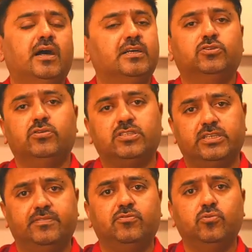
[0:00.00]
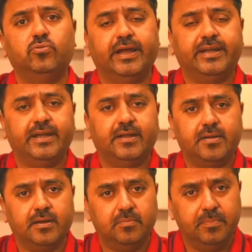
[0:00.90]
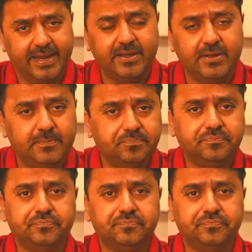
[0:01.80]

Ask your chef to get it, make it,